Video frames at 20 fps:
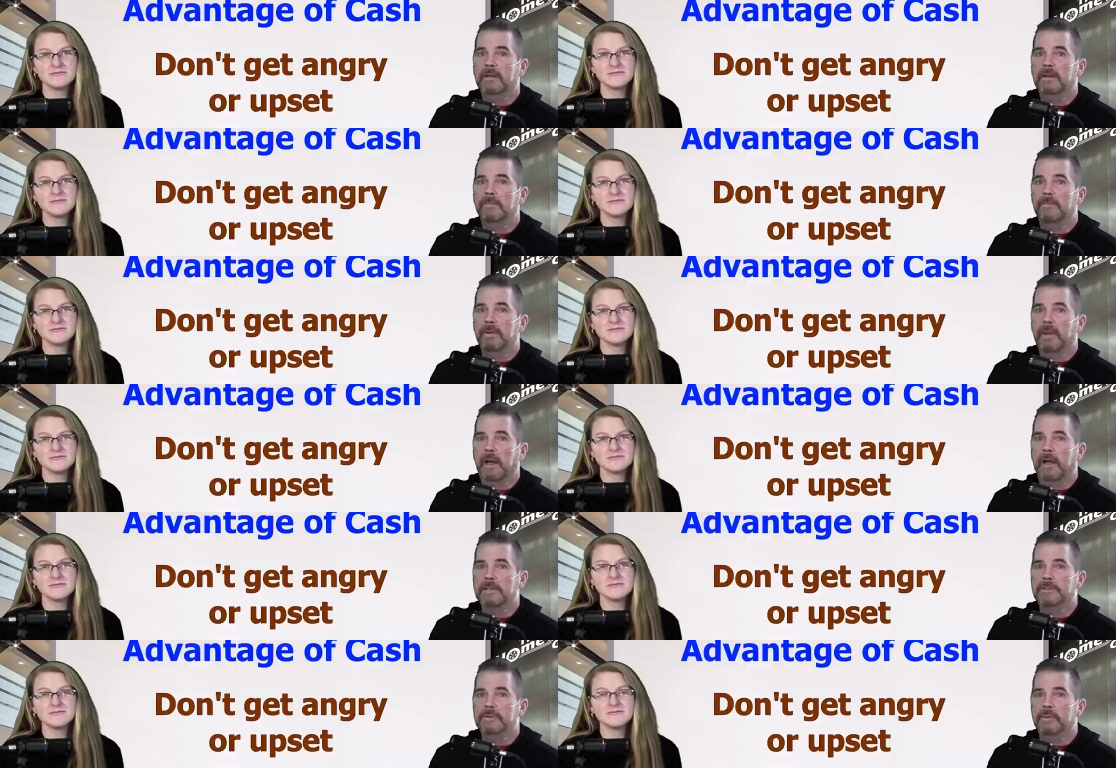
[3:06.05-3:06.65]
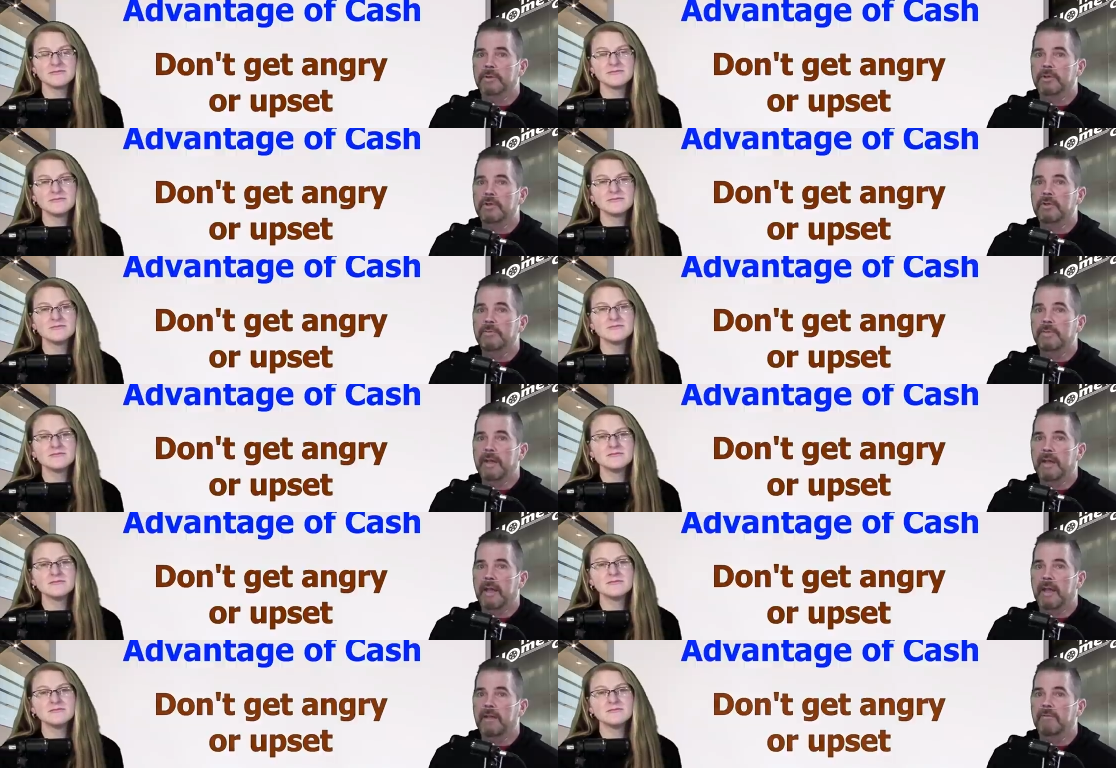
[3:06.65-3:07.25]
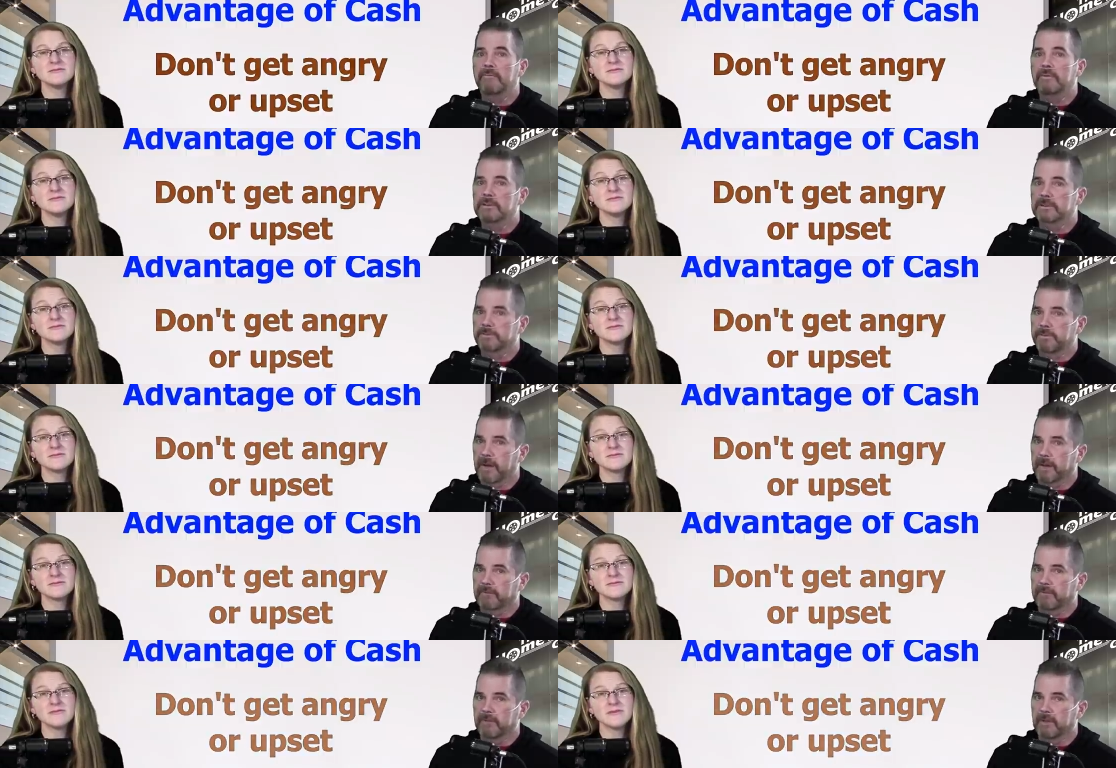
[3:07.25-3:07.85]
Speaker 1: compliance when you behave
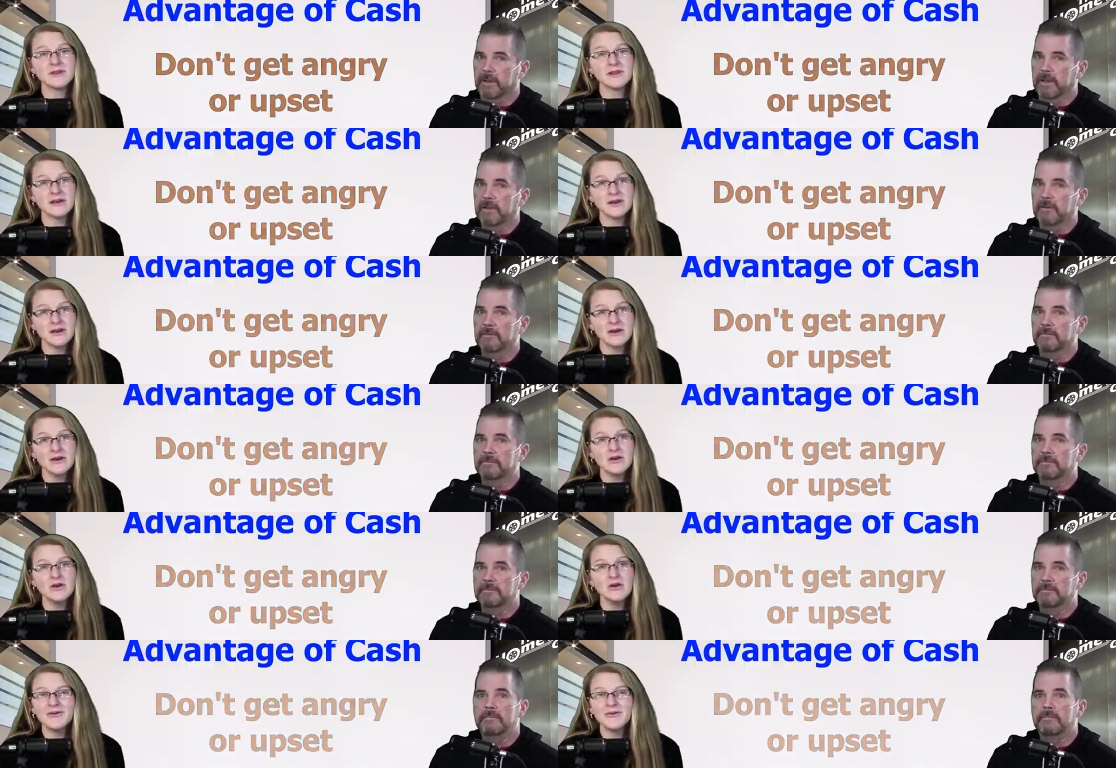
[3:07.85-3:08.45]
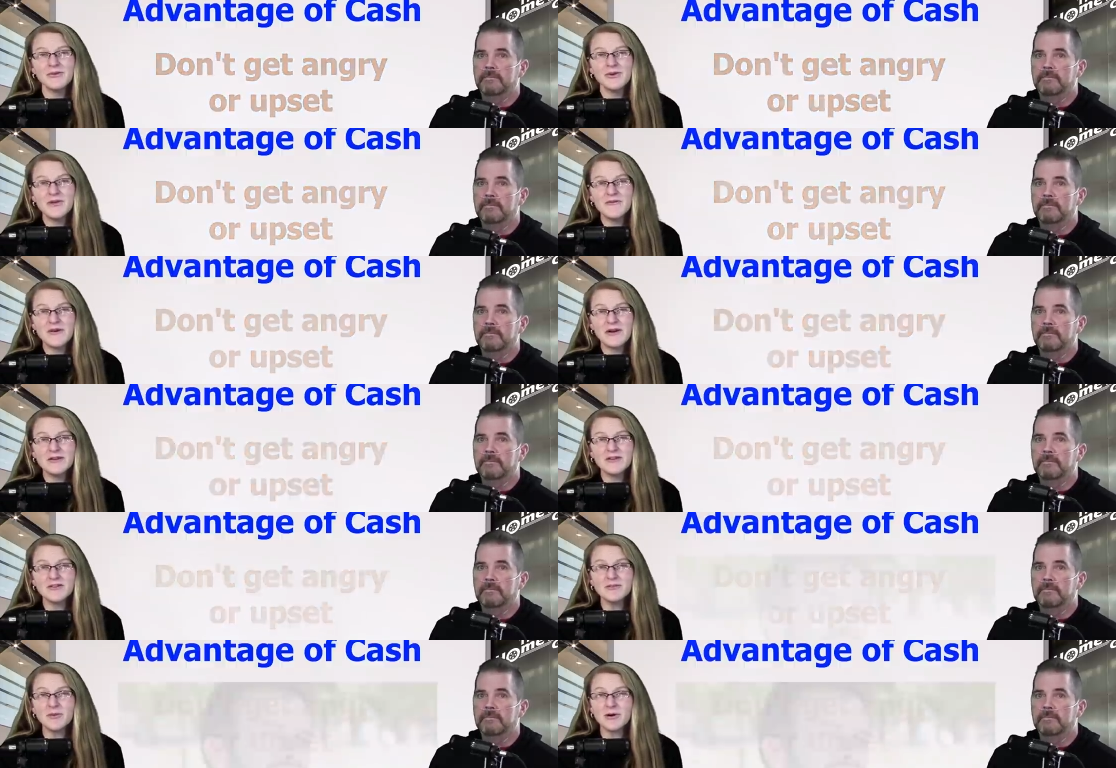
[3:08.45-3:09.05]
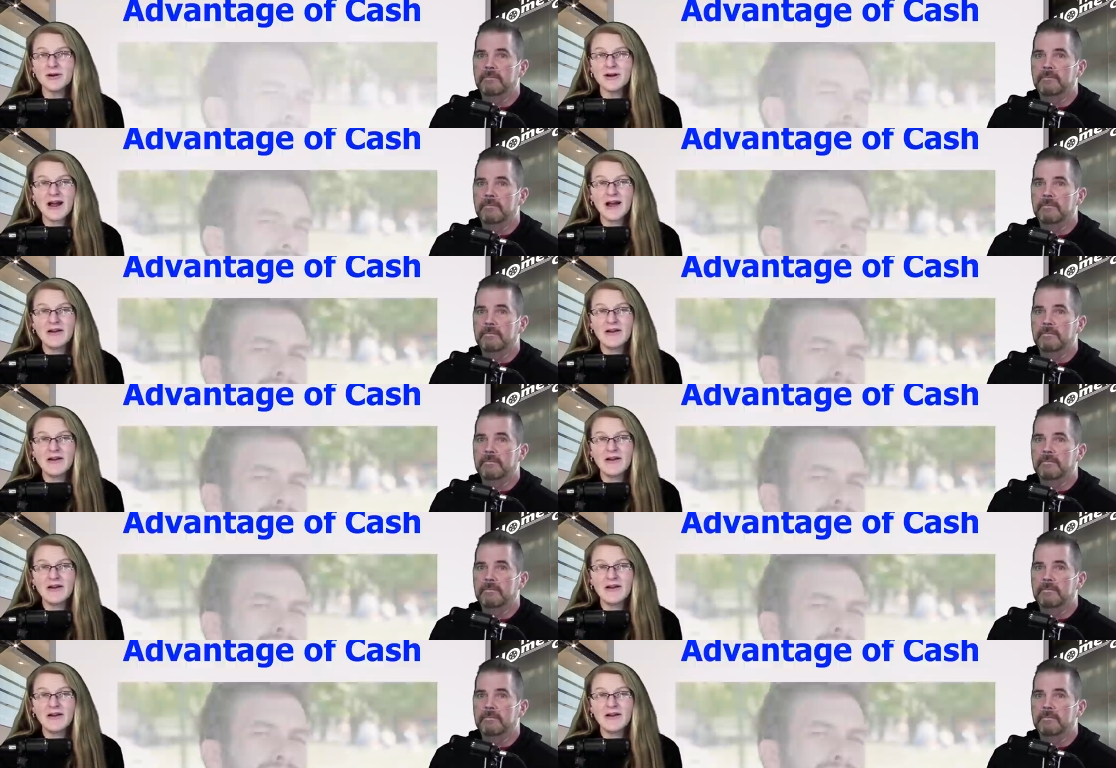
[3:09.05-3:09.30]
respectfully.
Speaker 2: We've had smart